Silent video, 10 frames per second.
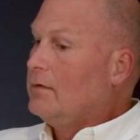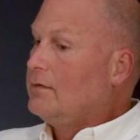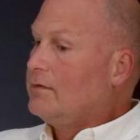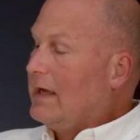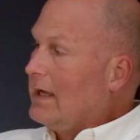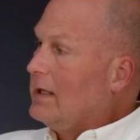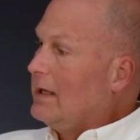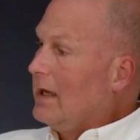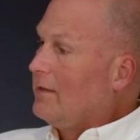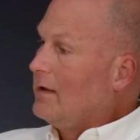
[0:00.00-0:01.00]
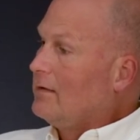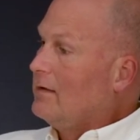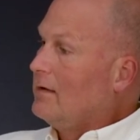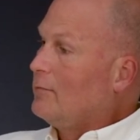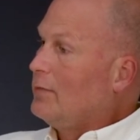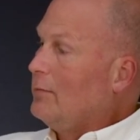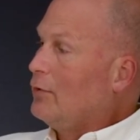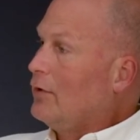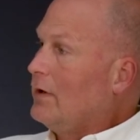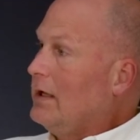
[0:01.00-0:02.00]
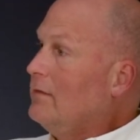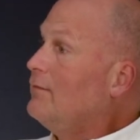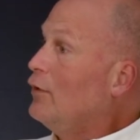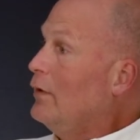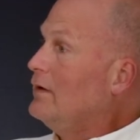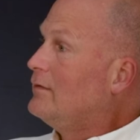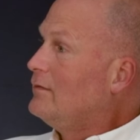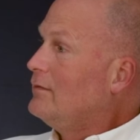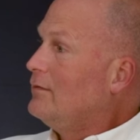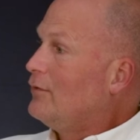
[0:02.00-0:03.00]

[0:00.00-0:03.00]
Sadly, I think that people are influenced